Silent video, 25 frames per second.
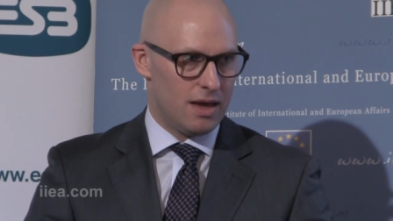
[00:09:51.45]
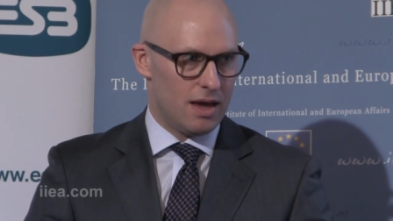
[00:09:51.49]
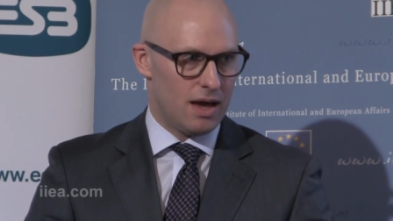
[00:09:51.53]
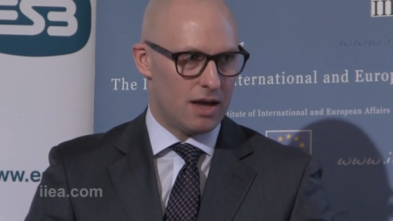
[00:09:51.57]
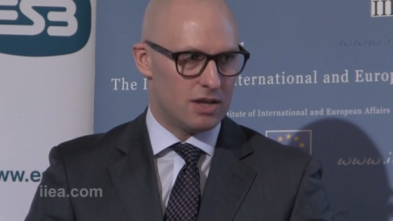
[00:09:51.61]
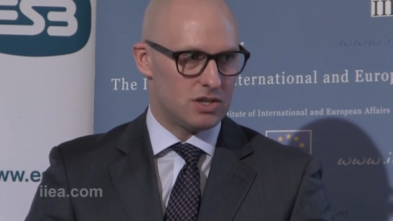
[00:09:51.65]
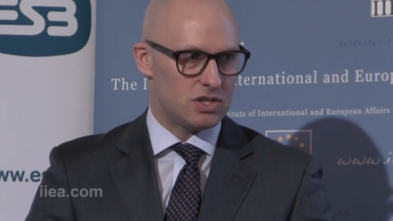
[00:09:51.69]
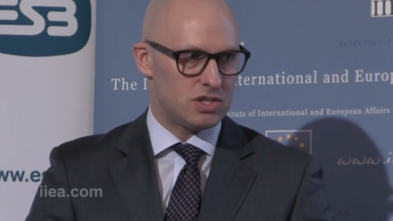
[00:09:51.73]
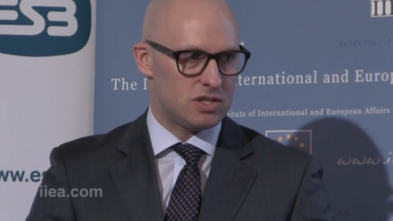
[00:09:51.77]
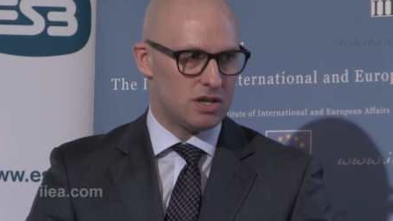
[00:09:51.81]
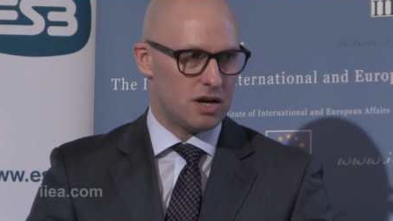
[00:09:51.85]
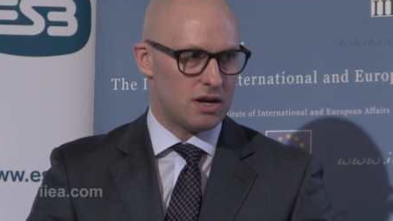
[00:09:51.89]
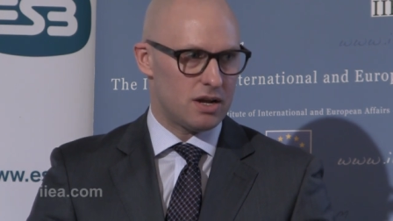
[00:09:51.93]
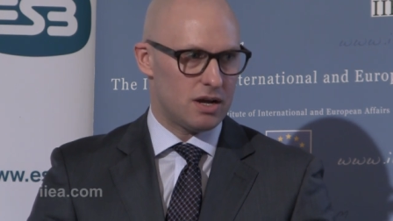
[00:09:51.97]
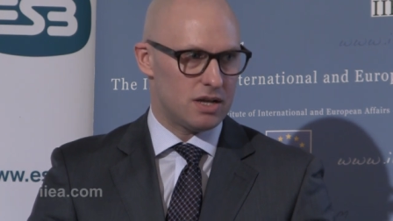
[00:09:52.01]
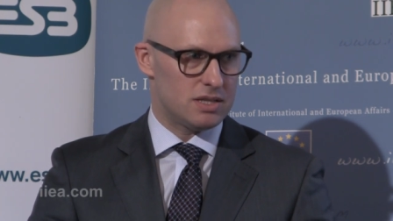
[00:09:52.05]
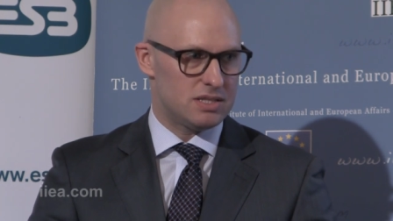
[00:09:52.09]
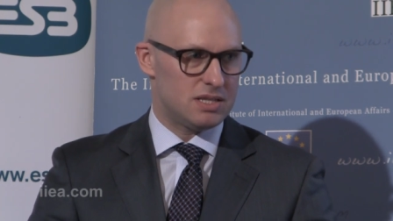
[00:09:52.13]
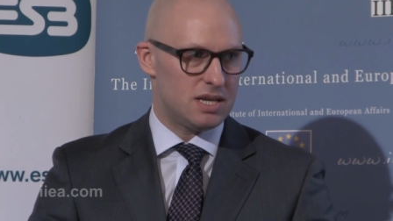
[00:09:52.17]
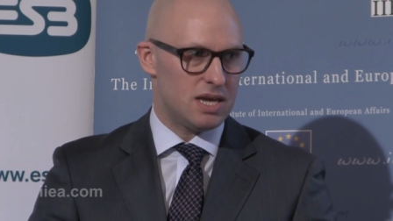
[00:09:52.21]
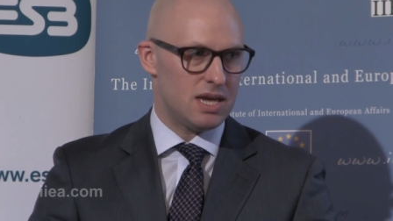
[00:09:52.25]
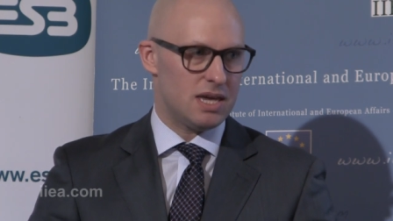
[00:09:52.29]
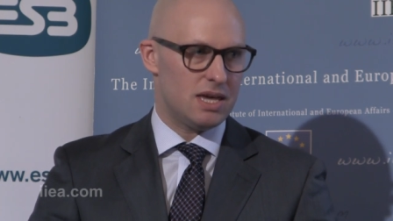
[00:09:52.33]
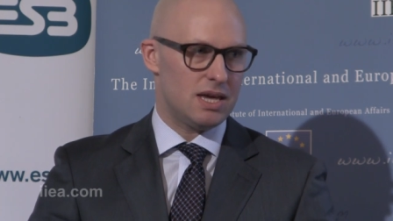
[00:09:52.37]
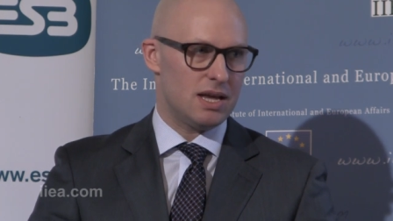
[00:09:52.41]
and start
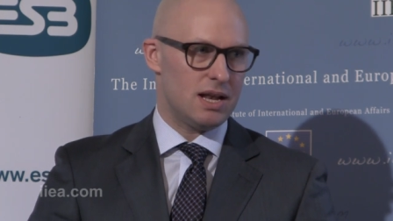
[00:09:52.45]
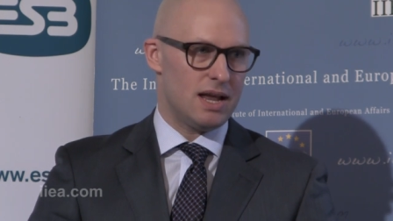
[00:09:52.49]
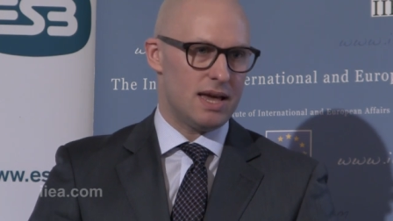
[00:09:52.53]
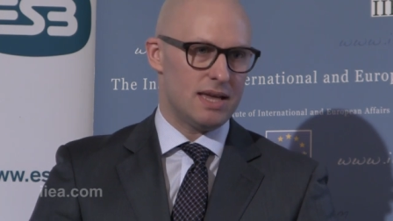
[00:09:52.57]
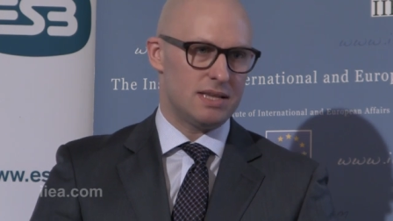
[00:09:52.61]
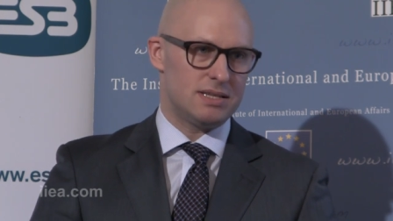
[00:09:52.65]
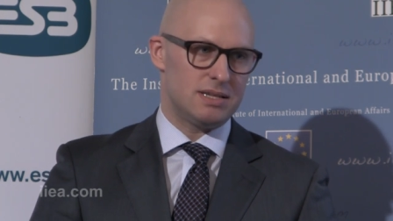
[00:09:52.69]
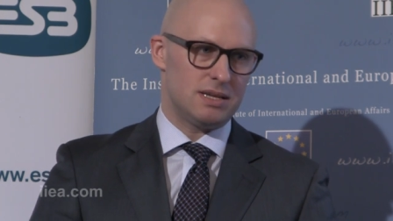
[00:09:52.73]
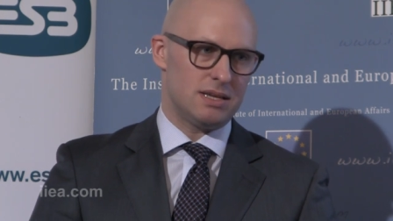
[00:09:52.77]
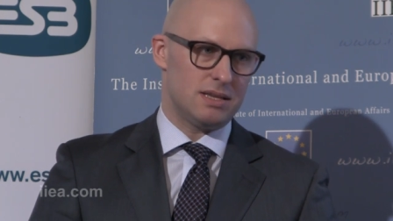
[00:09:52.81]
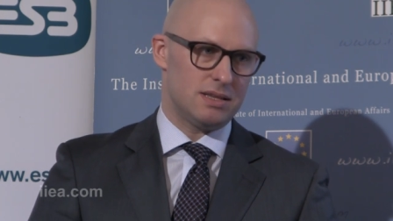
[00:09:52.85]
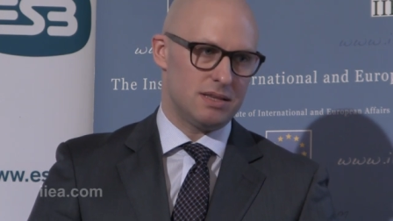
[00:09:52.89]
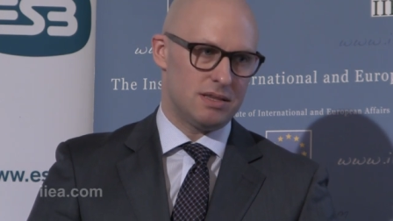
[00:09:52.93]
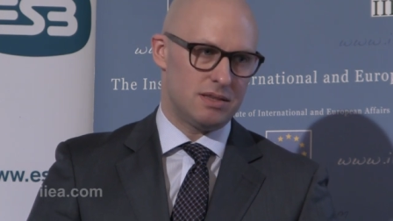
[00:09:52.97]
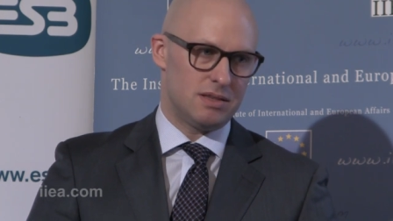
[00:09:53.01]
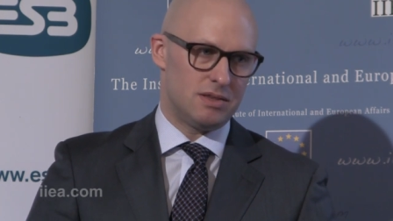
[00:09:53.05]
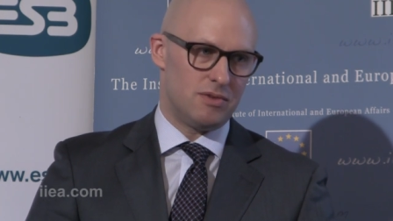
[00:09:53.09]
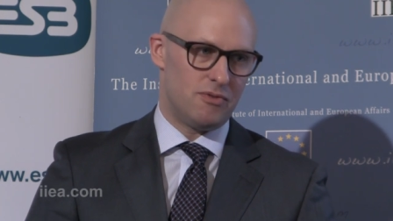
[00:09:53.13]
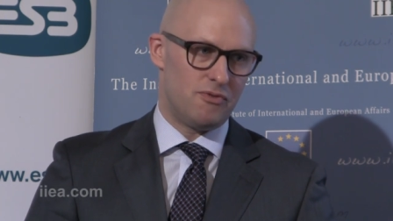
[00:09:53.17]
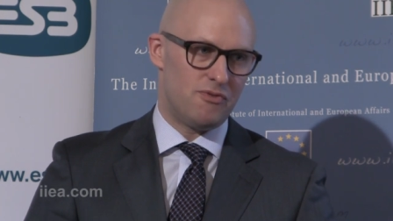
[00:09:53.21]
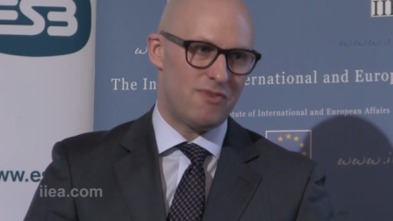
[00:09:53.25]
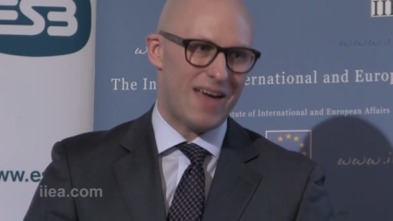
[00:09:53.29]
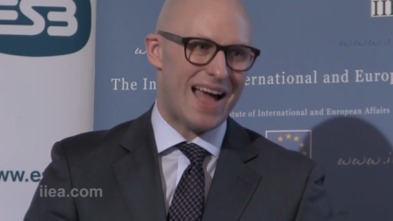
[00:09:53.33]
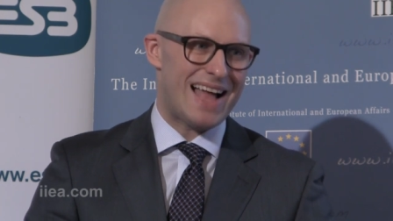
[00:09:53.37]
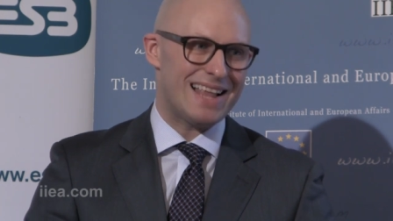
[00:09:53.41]
articulating
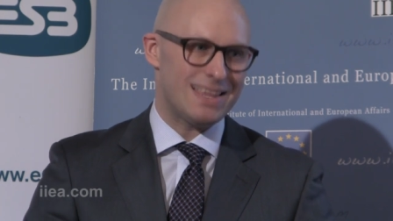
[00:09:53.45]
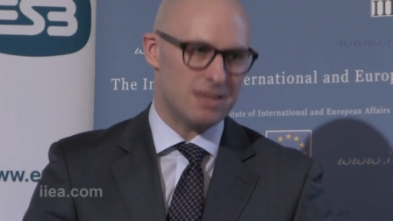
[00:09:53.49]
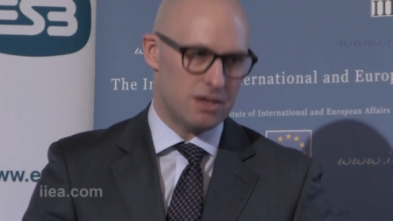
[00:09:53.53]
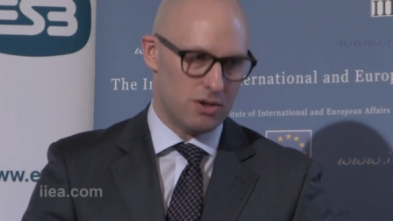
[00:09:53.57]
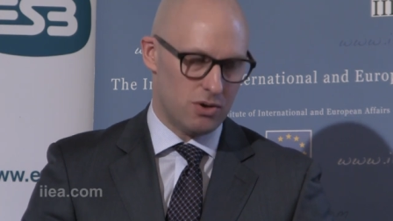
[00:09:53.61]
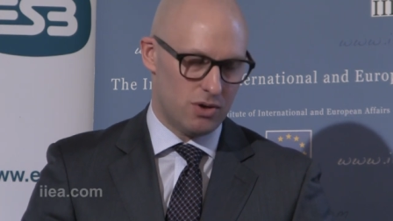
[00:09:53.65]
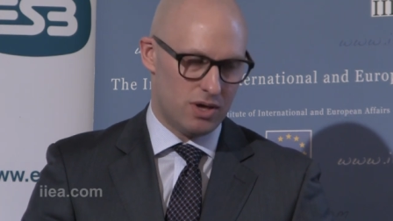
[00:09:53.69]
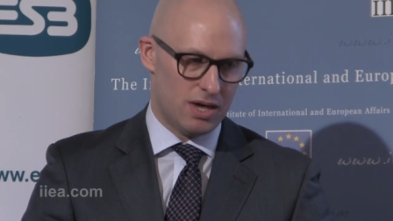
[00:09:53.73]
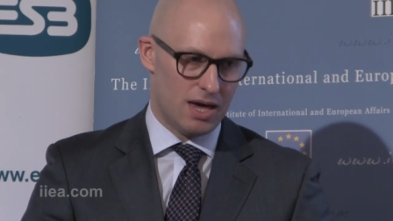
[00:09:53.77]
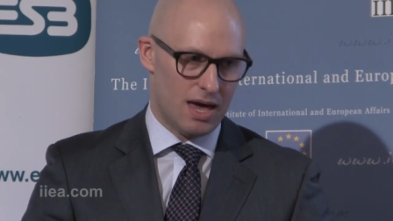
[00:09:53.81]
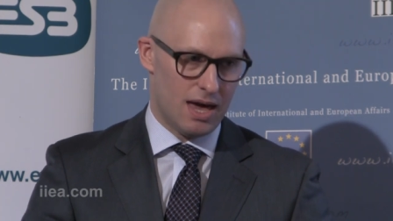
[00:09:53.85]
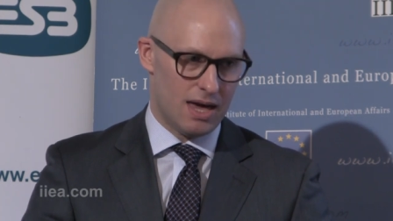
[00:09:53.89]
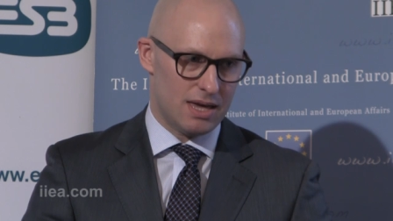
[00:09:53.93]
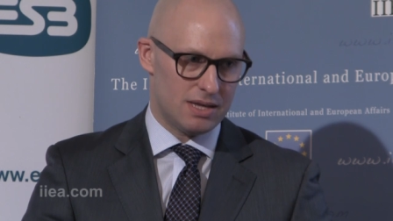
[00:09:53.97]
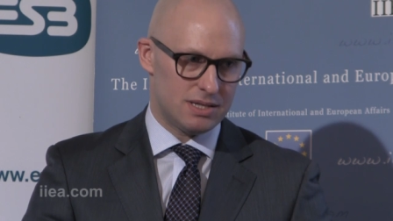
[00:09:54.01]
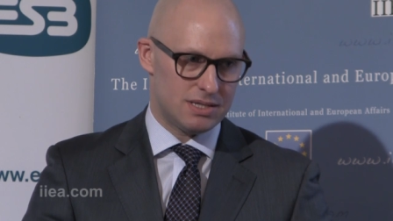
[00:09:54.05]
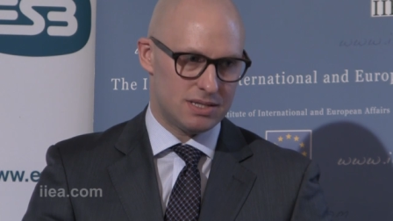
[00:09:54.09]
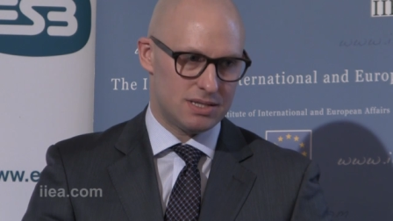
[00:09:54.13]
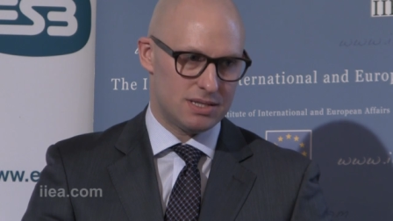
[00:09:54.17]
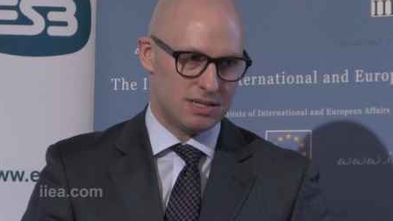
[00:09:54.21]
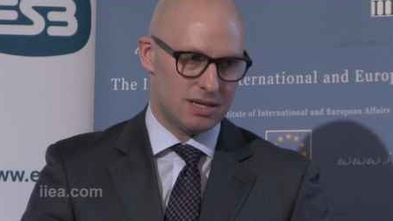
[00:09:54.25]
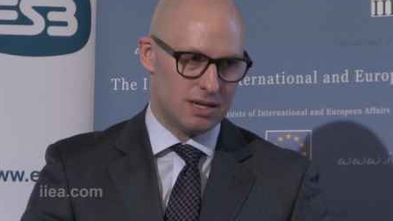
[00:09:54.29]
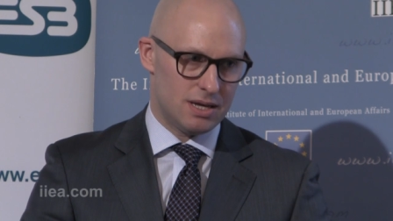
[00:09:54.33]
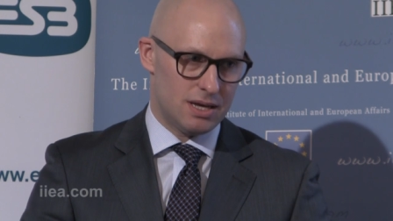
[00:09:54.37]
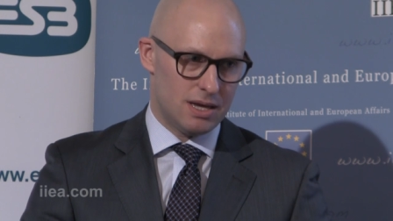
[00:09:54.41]
the value
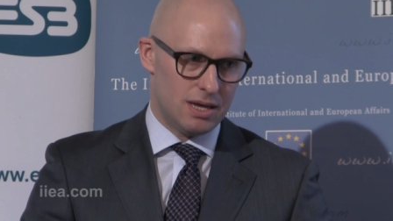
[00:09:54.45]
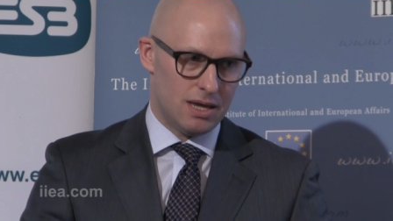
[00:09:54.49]
case